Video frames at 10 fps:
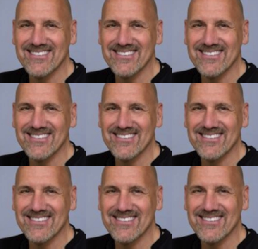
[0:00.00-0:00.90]

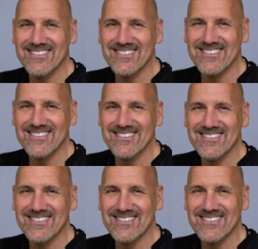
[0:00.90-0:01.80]

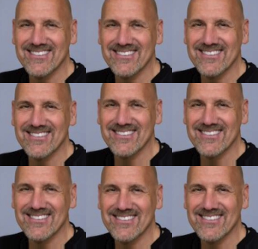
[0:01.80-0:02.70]

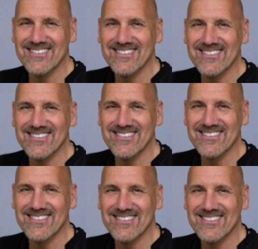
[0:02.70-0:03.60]

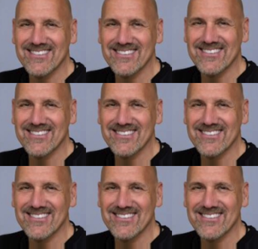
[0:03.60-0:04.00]
Nothing is said.